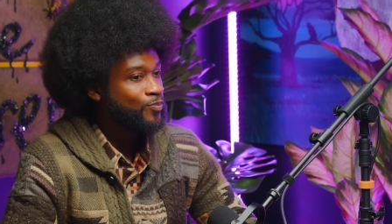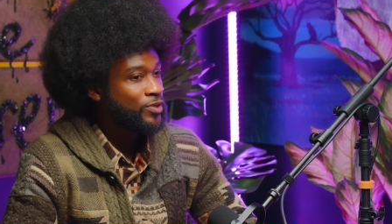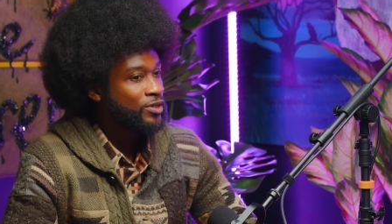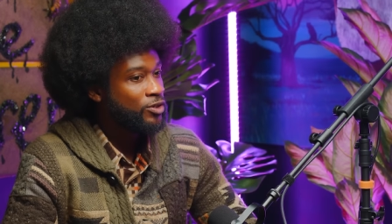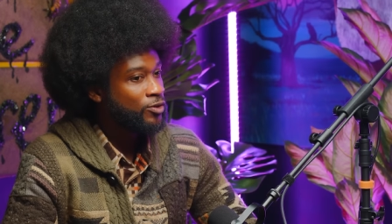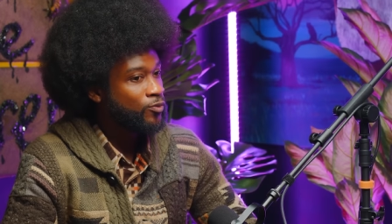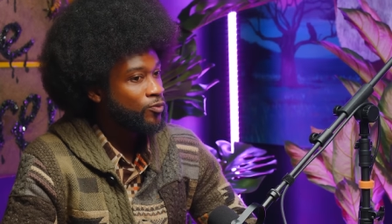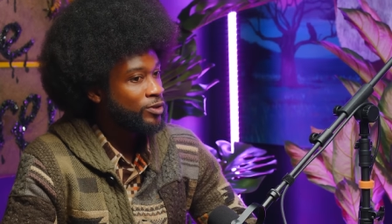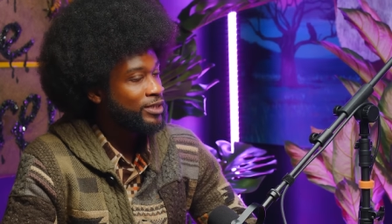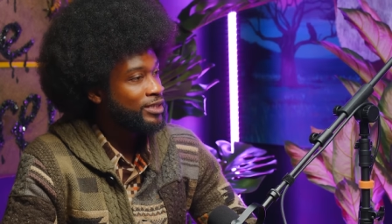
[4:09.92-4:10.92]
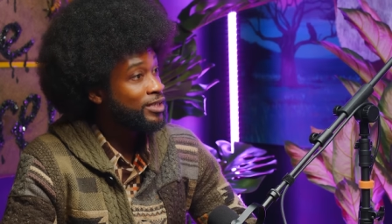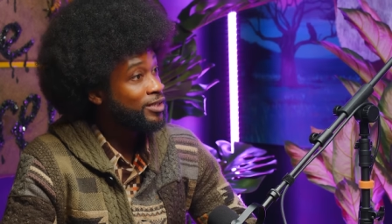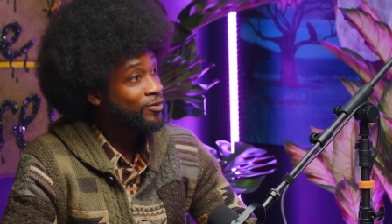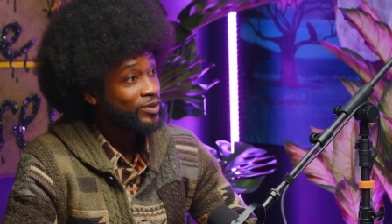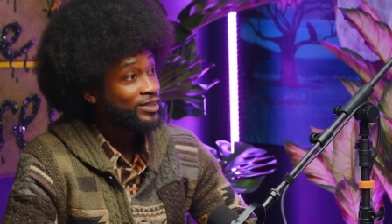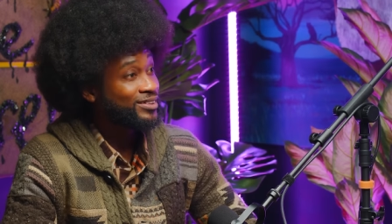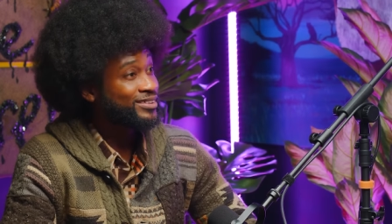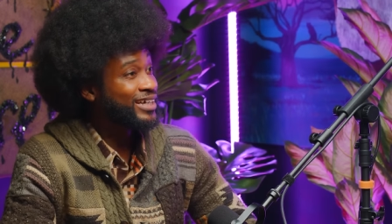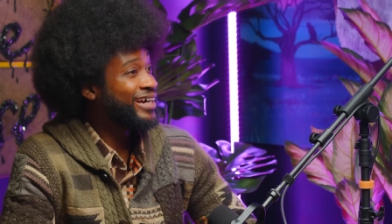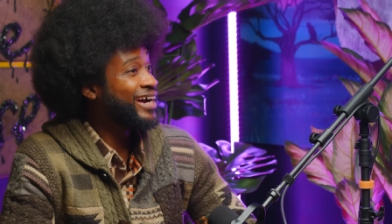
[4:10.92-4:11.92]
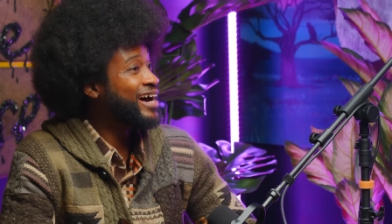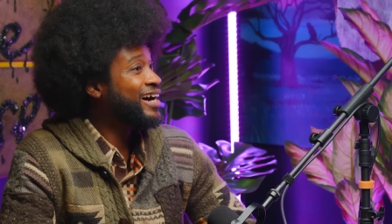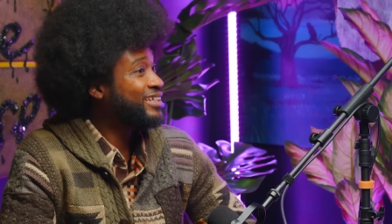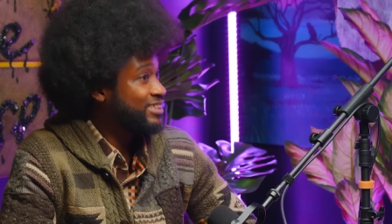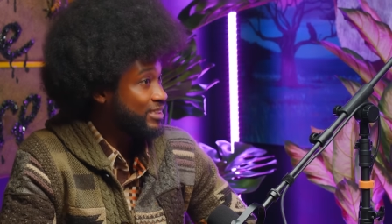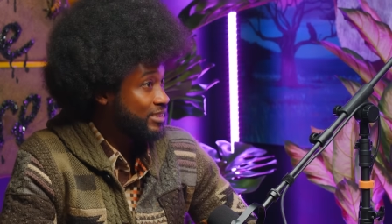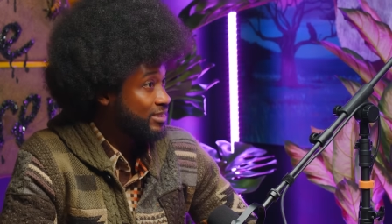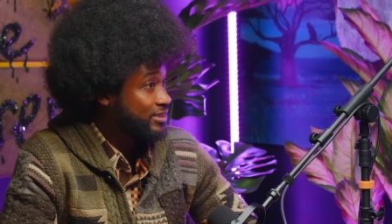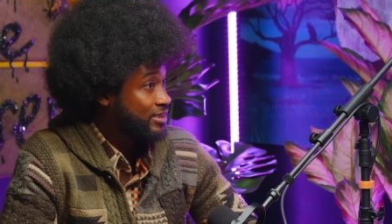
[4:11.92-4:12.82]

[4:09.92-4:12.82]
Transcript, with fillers: you're really dealing with their psychology,